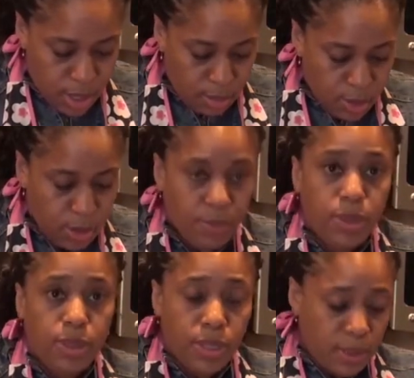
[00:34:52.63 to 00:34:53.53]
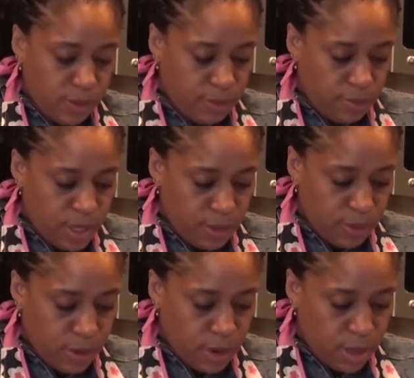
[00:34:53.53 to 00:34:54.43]
And I'm going to put this
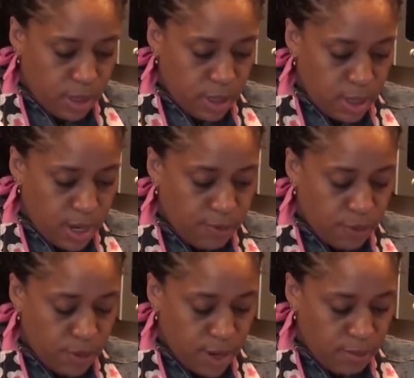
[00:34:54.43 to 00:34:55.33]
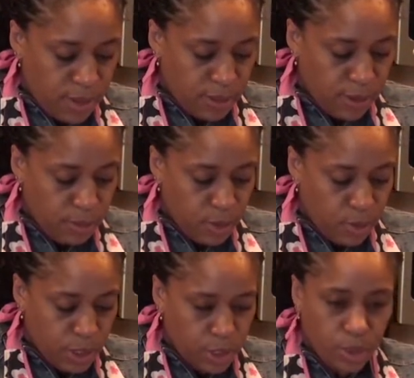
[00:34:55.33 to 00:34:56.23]
minced garlic, after I mince it, I'm
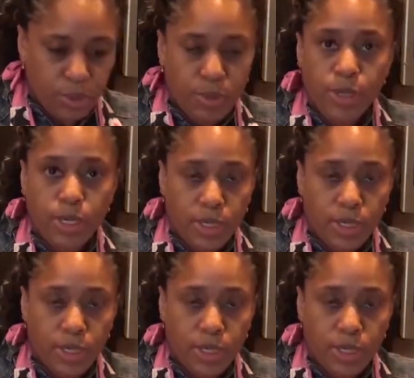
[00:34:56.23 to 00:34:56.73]
going to put